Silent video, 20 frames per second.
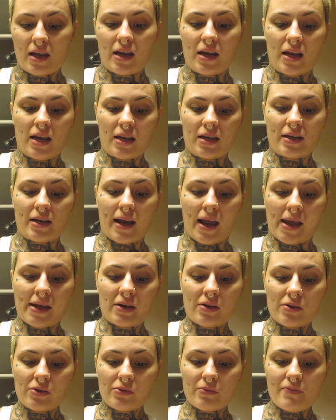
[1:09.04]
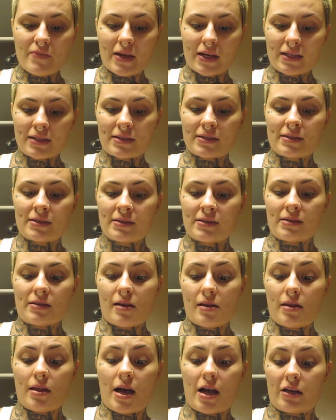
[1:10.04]
And I don't mix
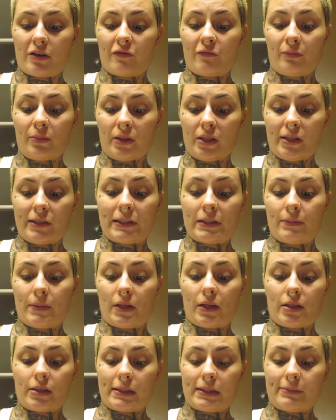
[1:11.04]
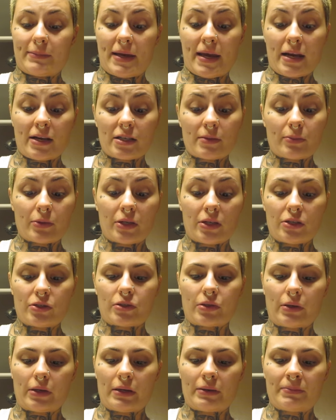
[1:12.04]
a lot of bleach because my hair's pretty
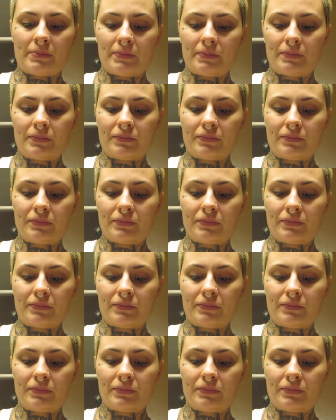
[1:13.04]
short.